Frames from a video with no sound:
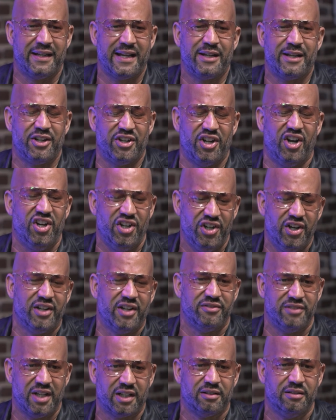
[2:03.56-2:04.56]
that ain't in the
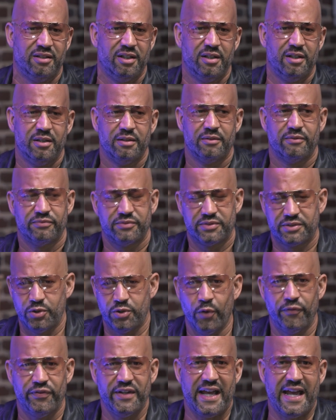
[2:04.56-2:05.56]
hood, nigga.
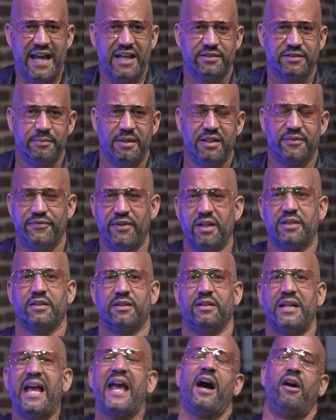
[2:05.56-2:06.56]
Goofy-ass motherfucker.
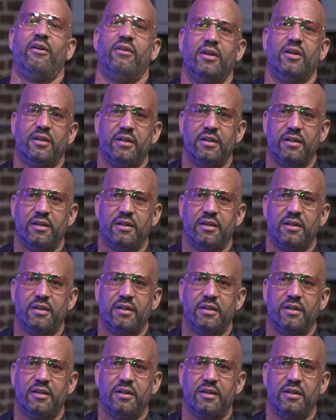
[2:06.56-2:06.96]
Now,